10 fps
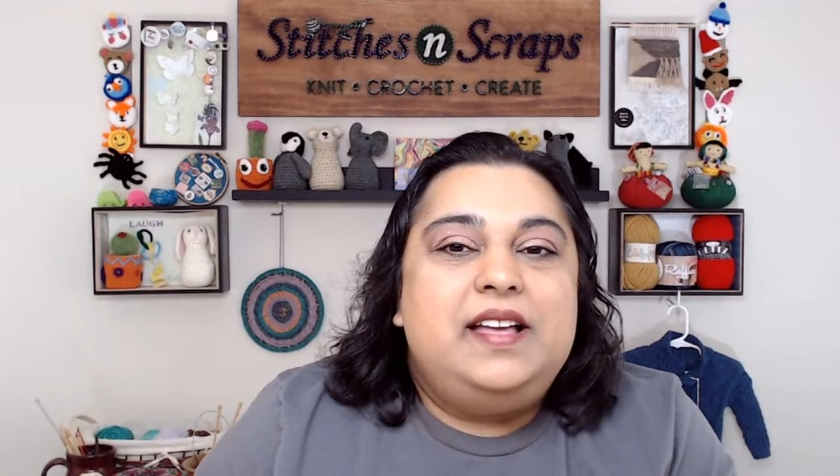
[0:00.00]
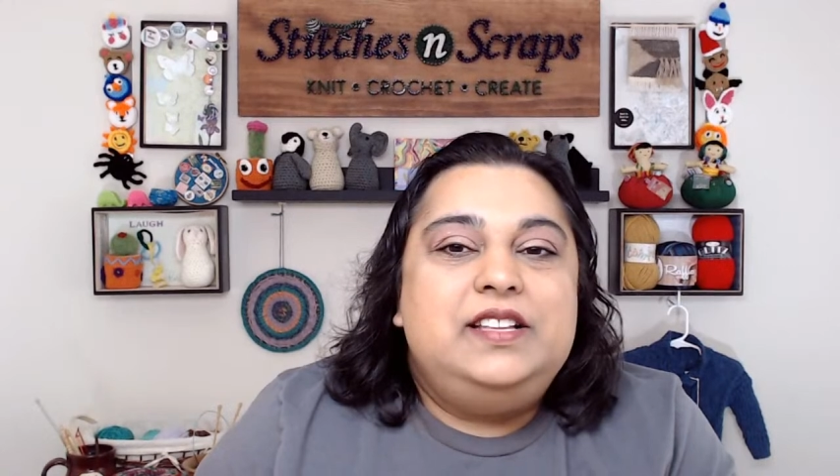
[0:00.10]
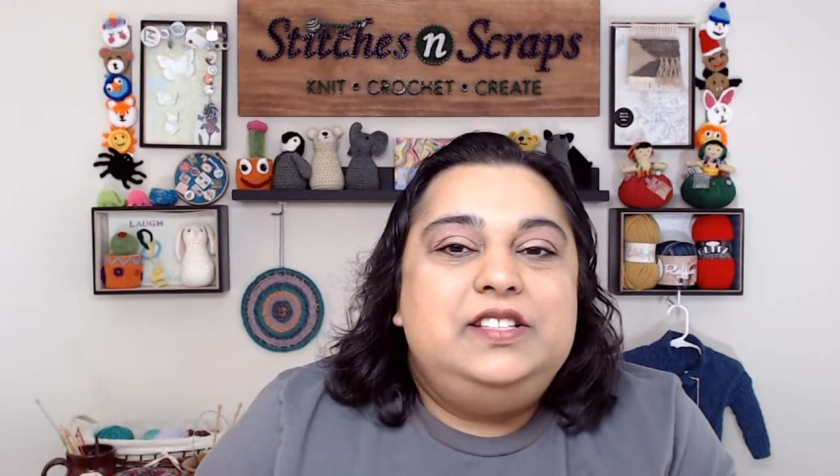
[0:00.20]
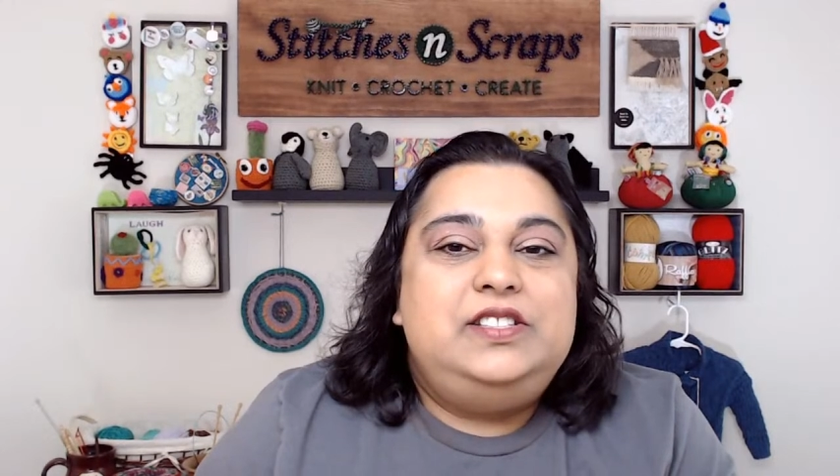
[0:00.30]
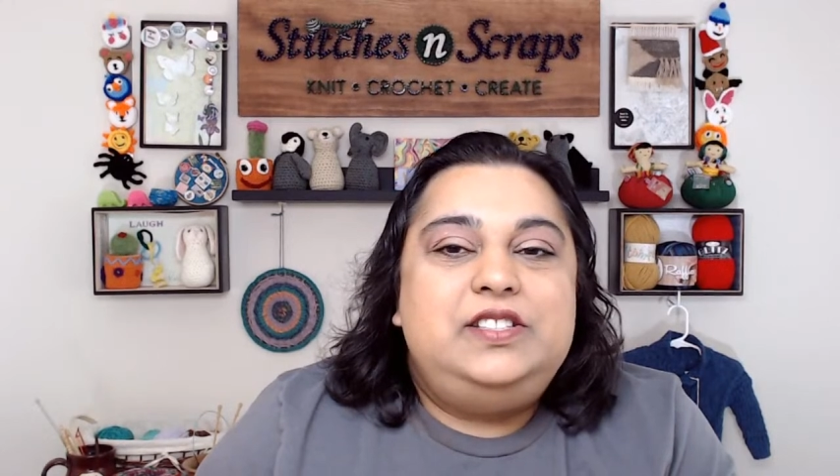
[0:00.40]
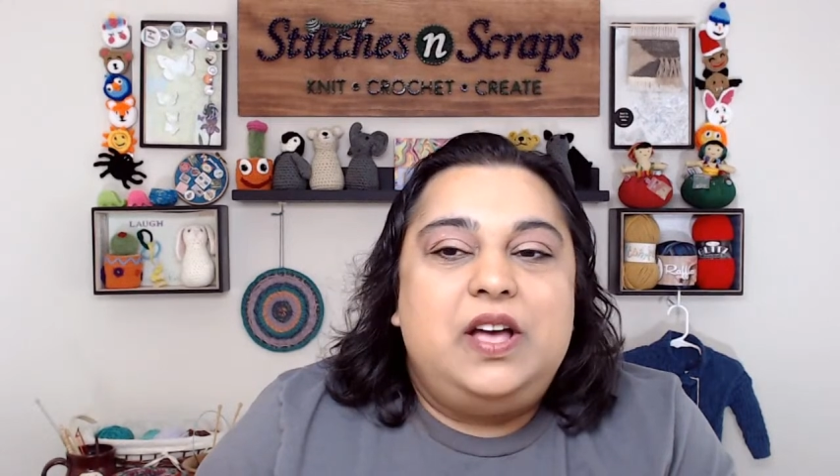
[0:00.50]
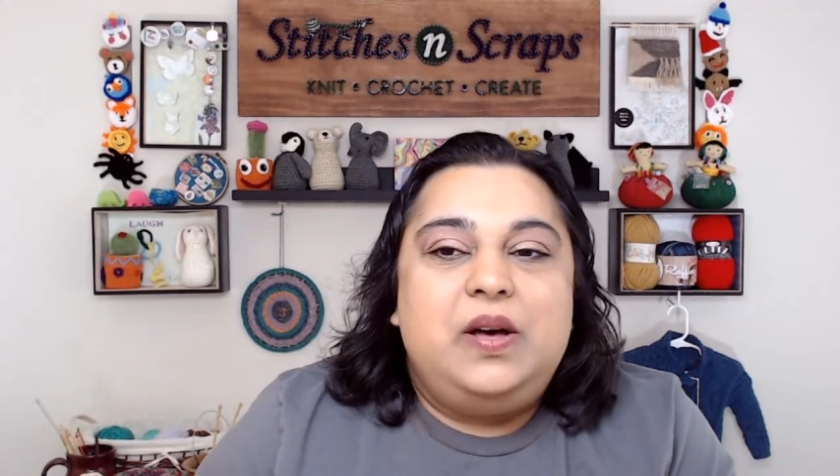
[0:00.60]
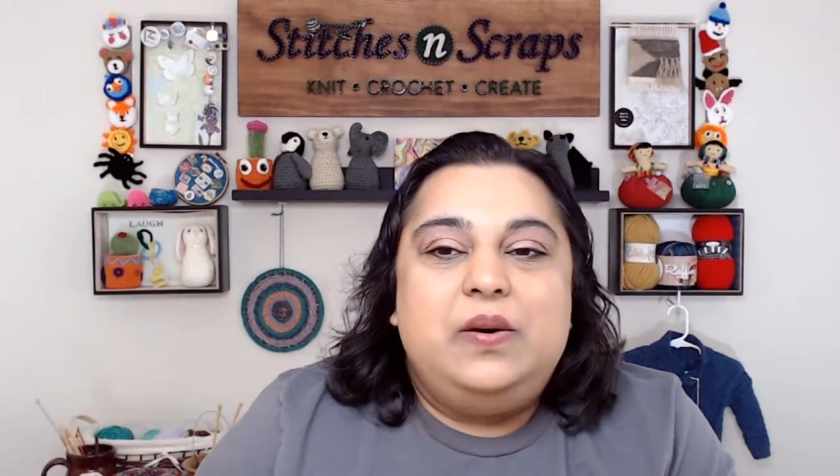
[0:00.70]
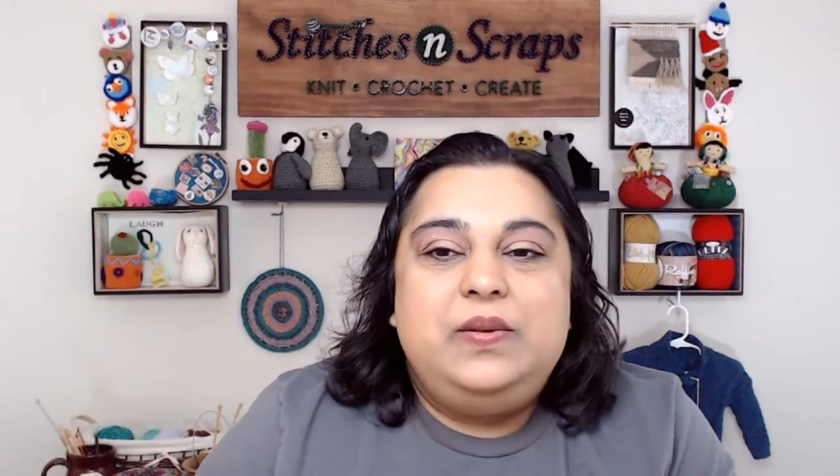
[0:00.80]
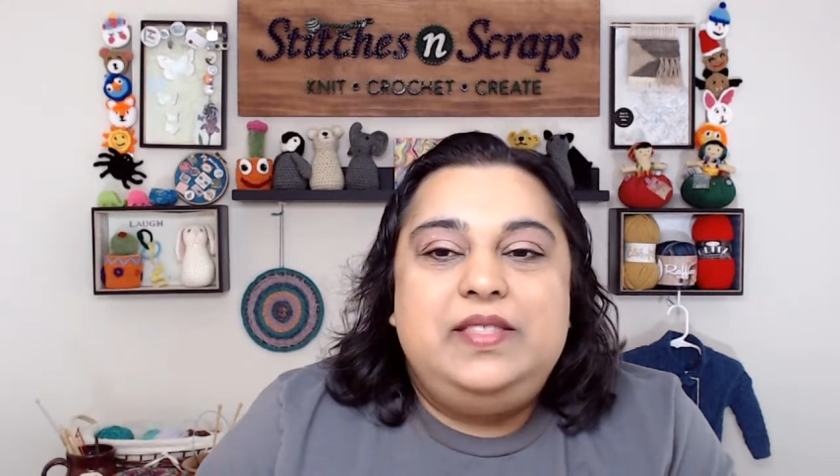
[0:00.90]

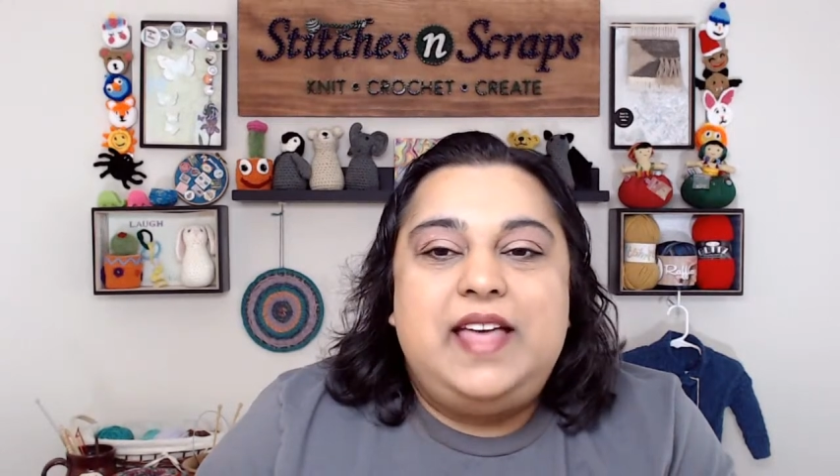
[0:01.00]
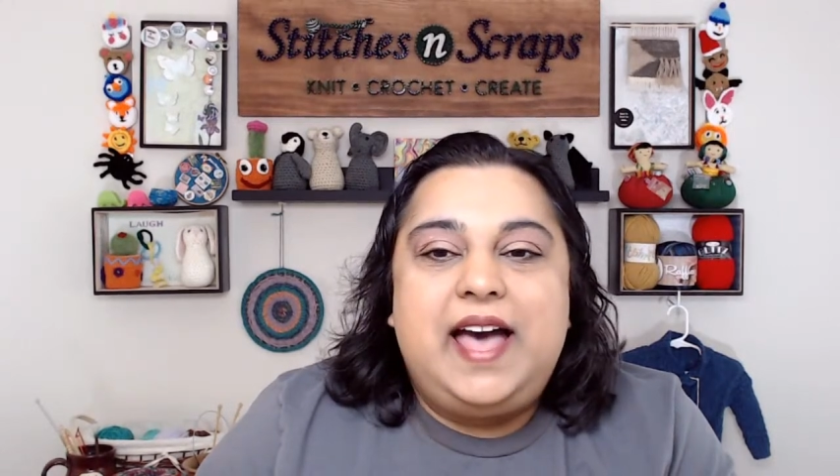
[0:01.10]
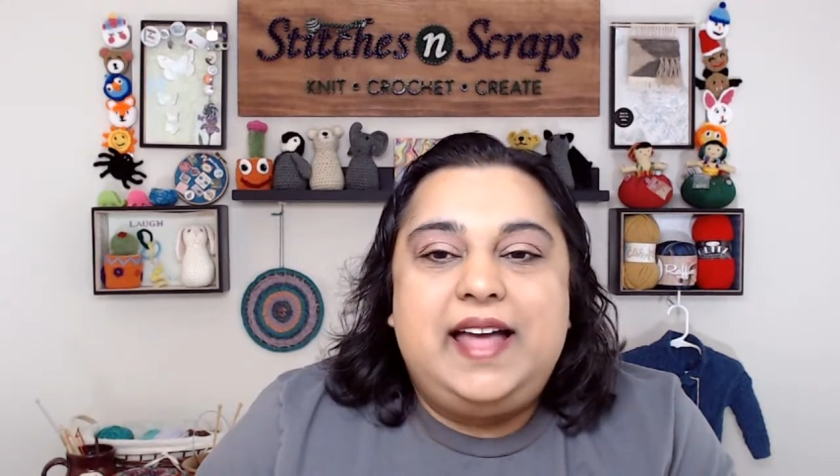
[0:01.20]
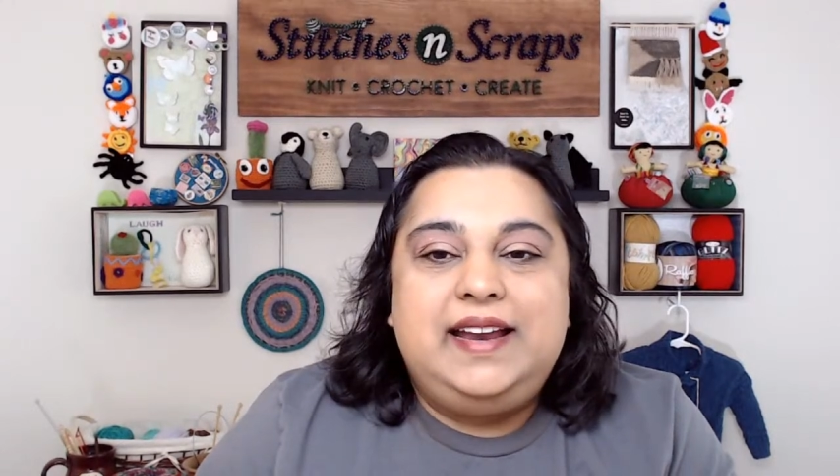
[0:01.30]
So that